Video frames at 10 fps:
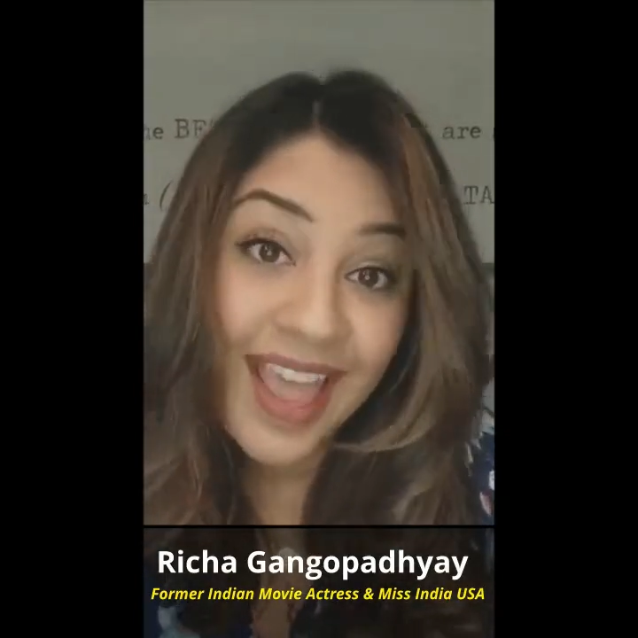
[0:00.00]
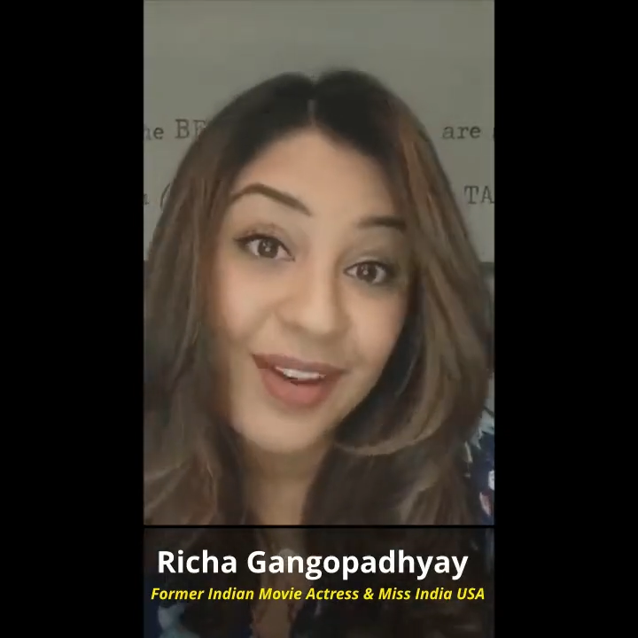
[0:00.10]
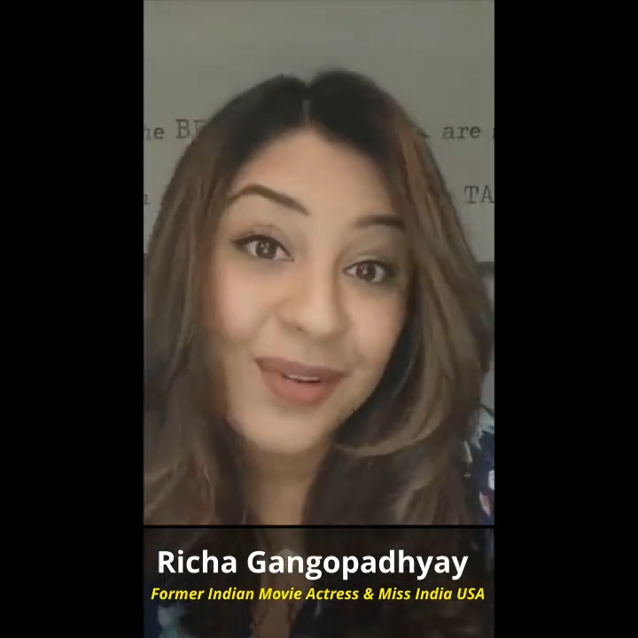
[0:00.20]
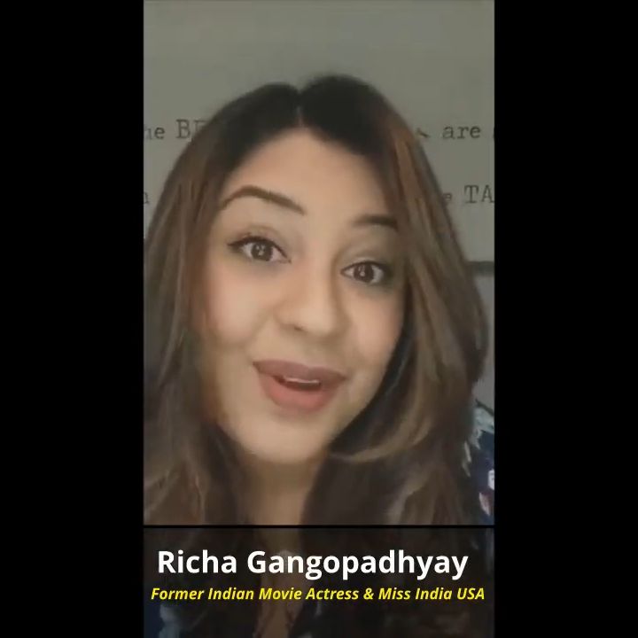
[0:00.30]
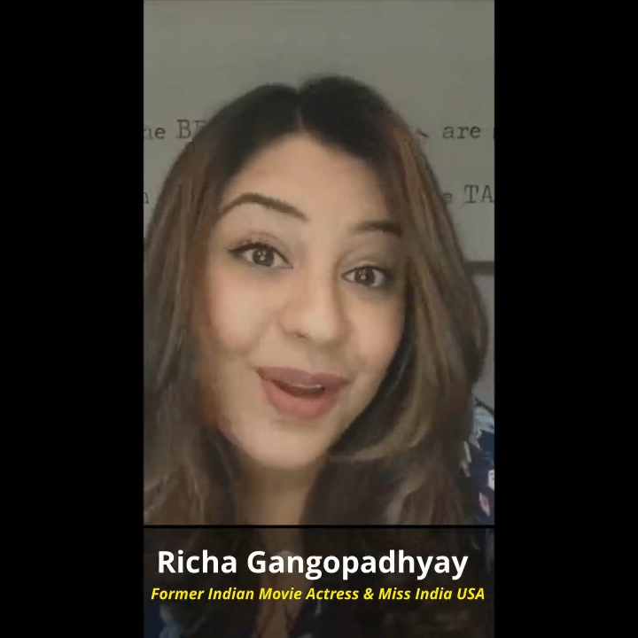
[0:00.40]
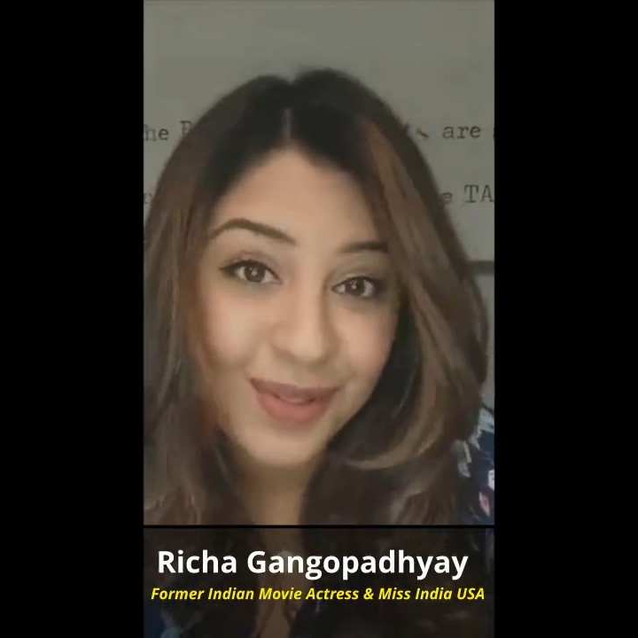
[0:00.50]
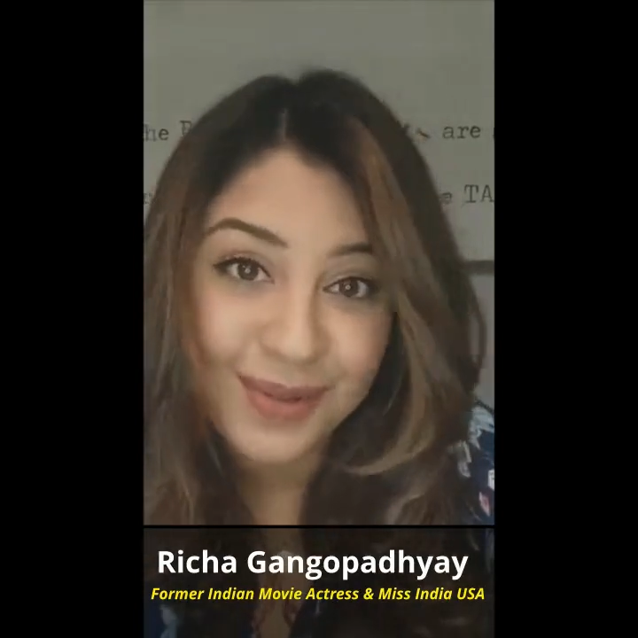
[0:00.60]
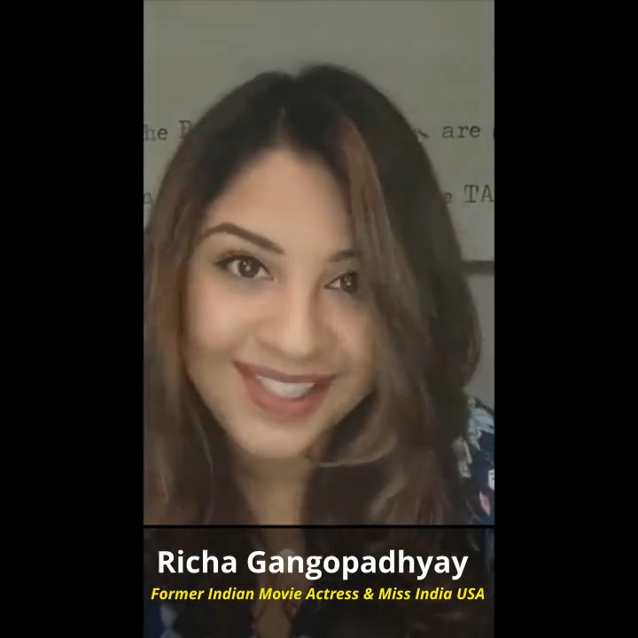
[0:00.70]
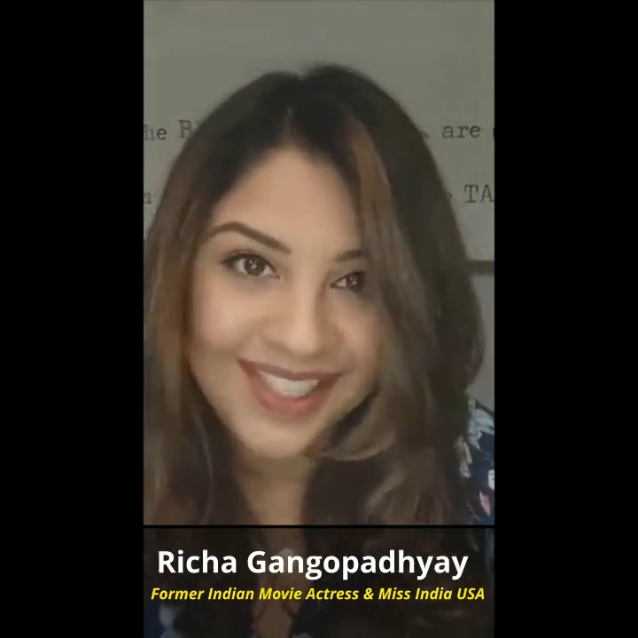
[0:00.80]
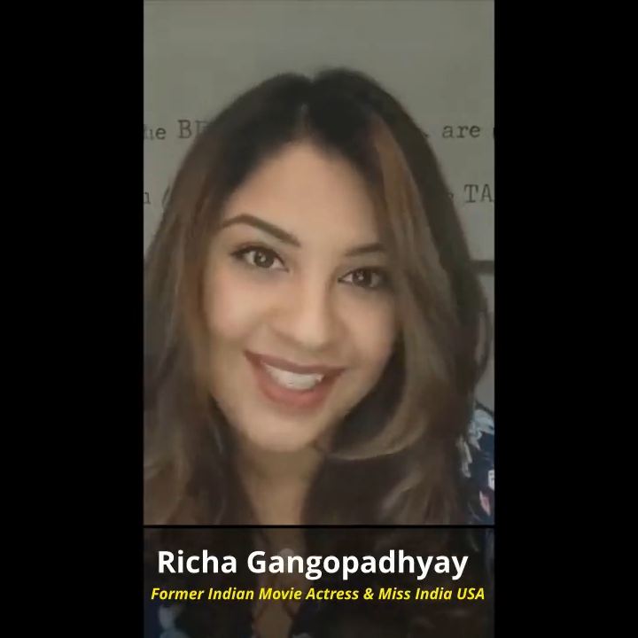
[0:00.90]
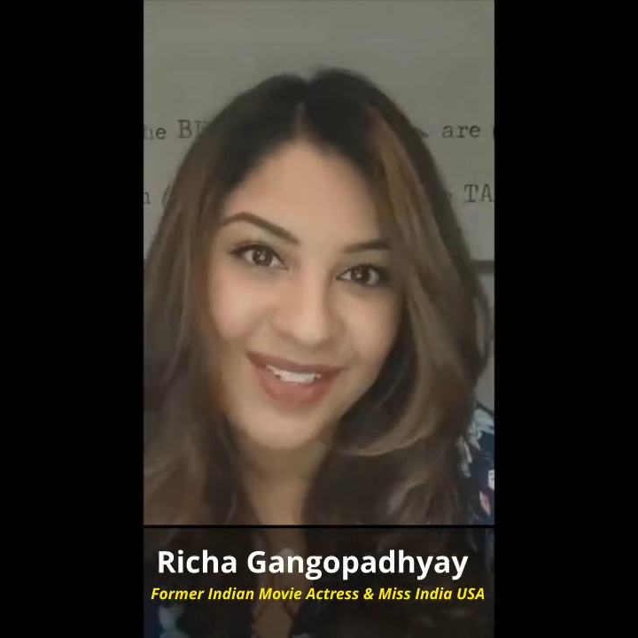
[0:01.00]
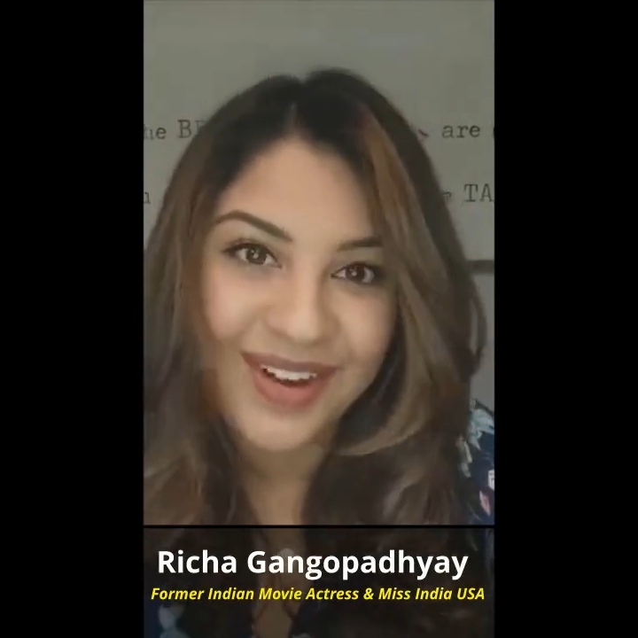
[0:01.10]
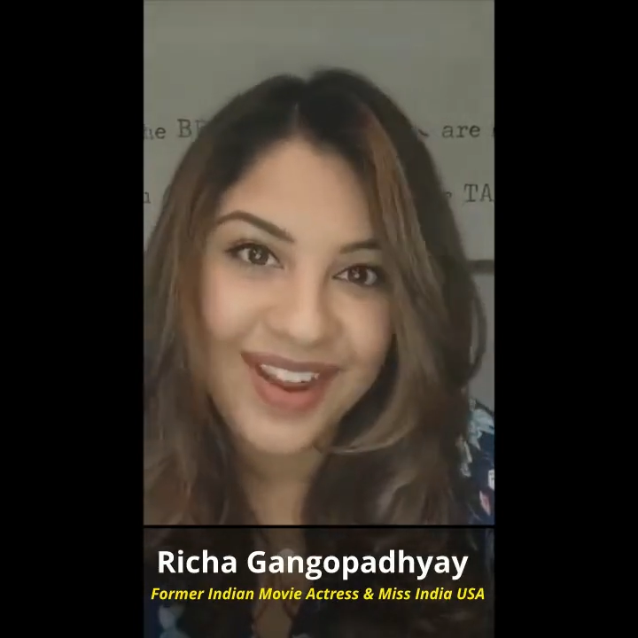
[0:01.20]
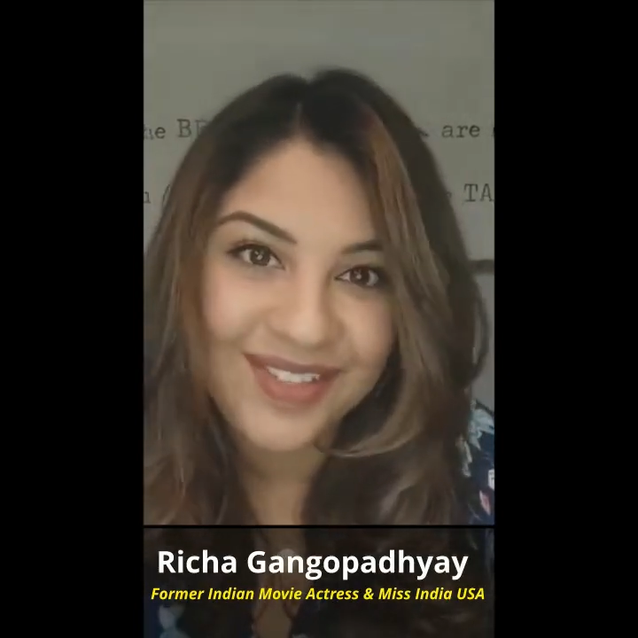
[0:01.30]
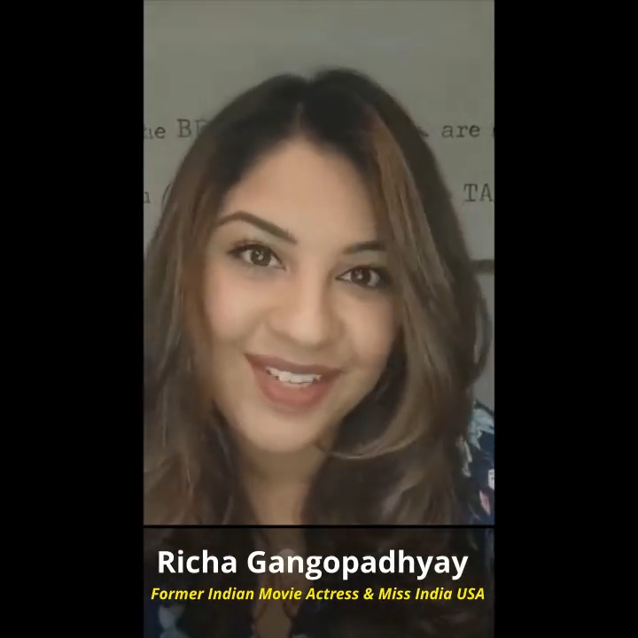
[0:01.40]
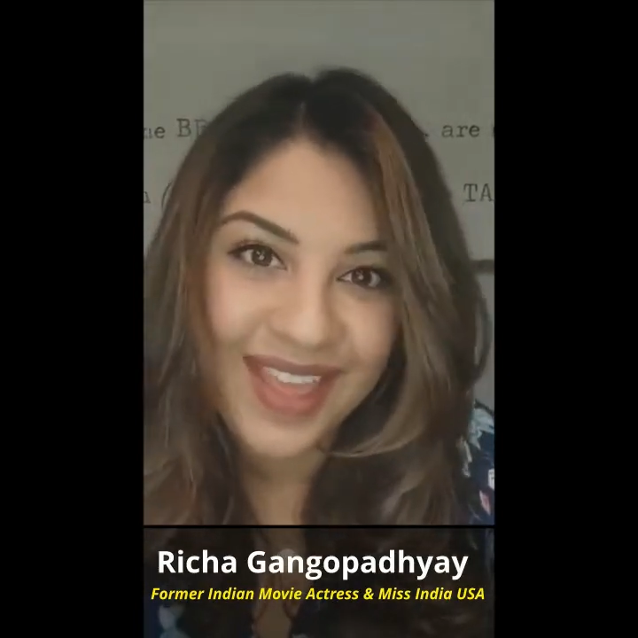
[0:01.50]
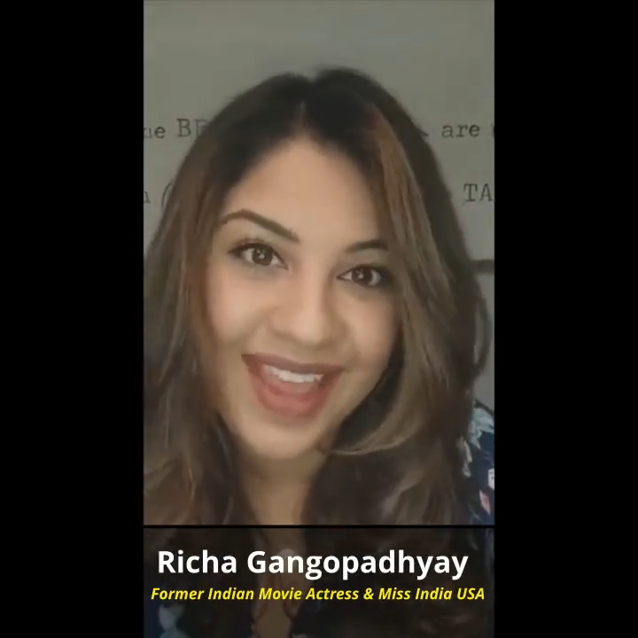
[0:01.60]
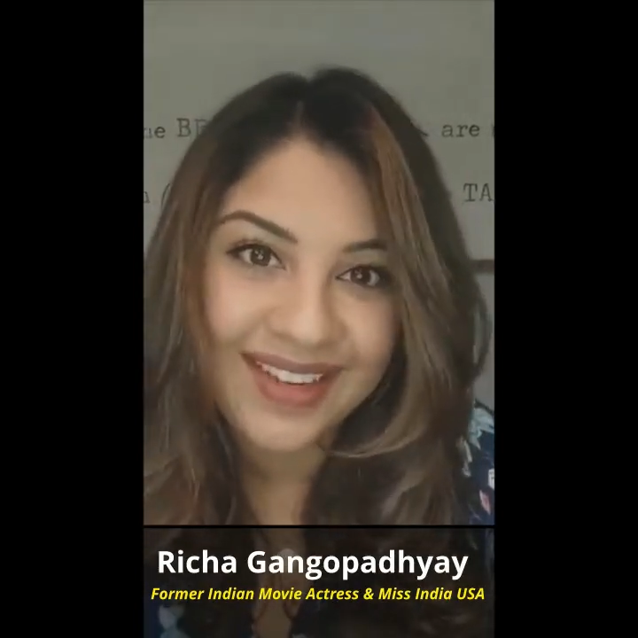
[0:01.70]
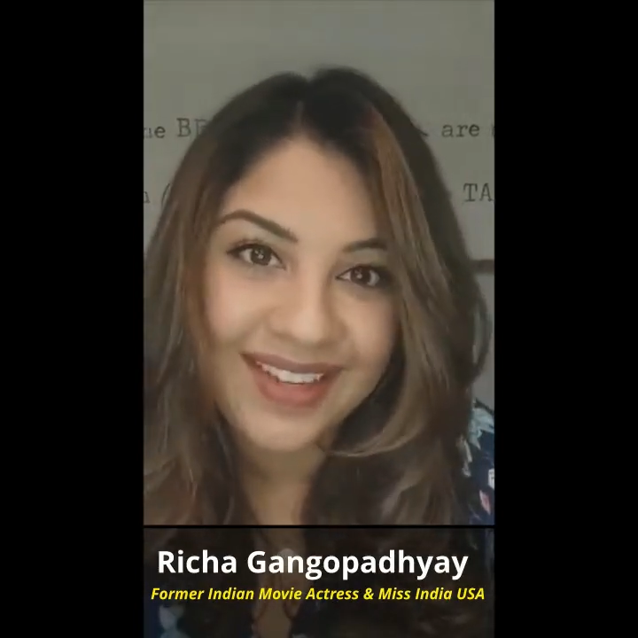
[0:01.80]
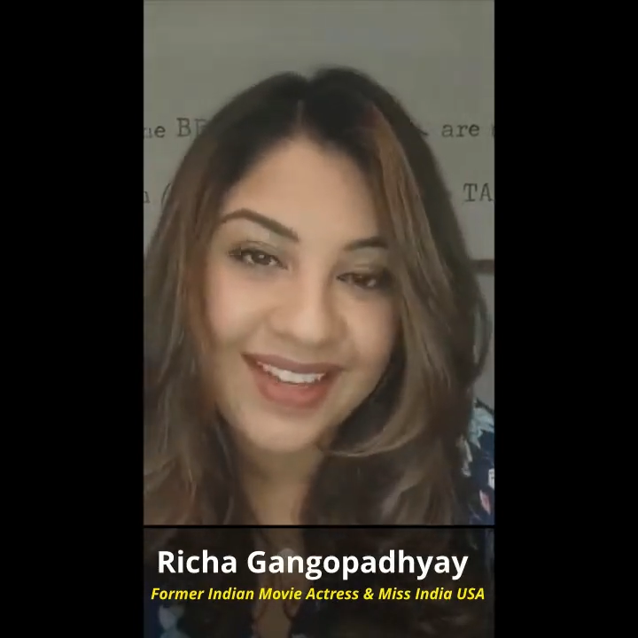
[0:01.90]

And who knows what's in store after that?